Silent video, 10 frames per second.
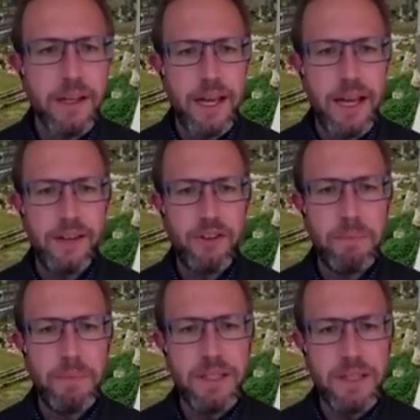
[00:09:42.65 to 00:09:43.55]
and it's a
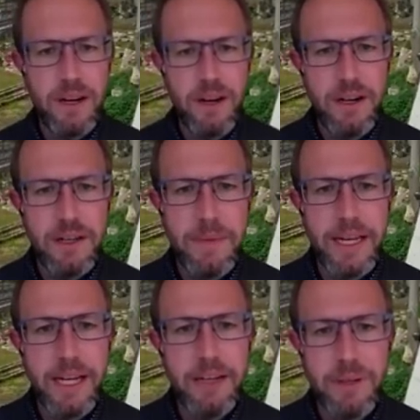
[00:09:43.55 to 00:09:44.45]
bit hard to
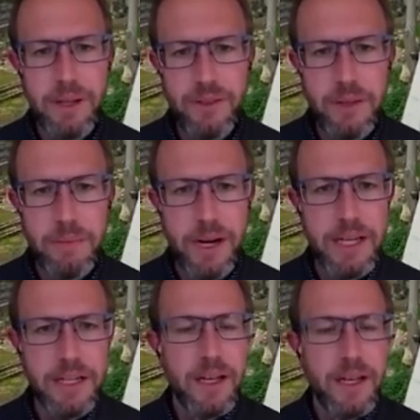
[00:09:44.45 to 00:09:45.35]
make out because of the break.